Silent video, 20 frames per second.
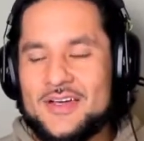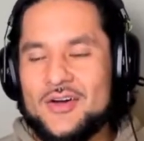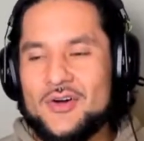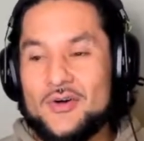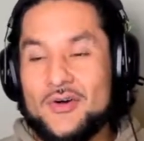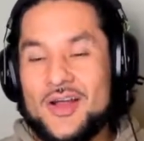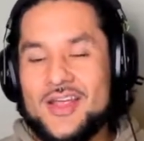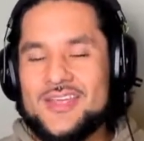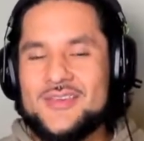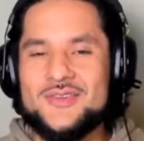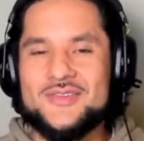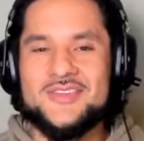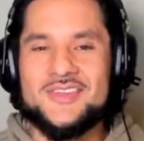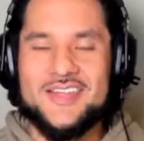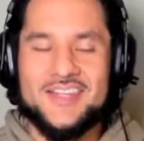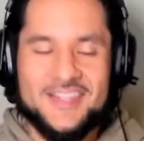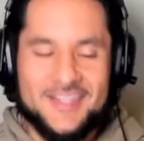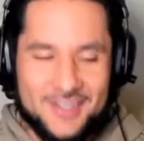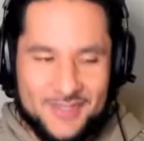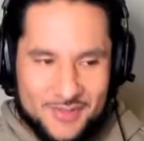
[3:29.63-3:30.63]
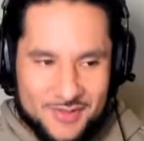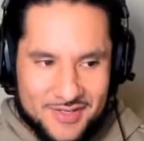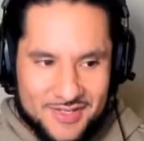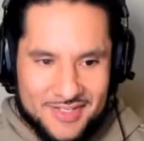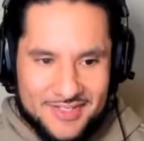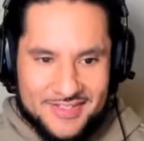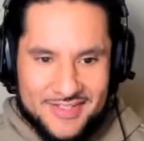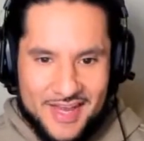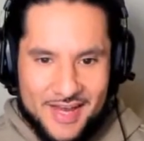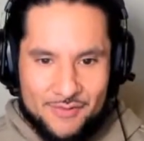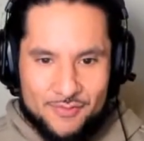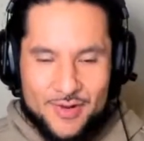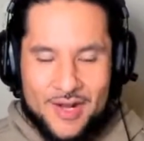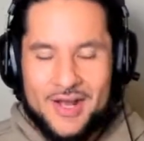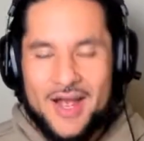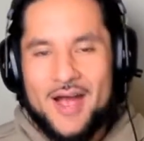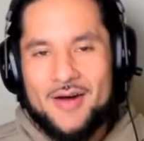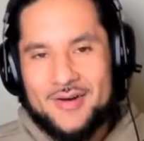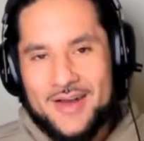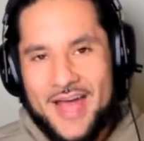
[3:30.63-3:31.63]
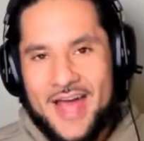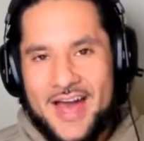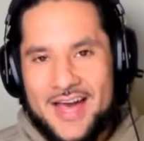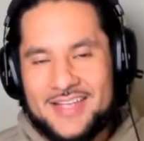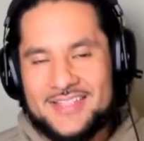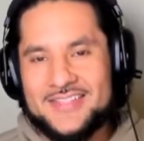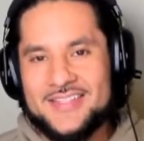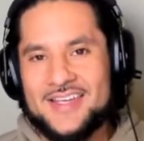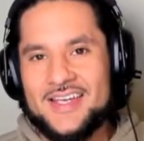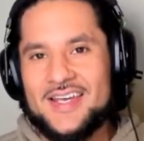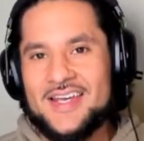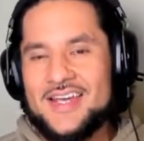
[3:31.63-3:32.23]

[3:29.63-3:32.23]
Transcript: or I used to like to do, is I, w- I would ask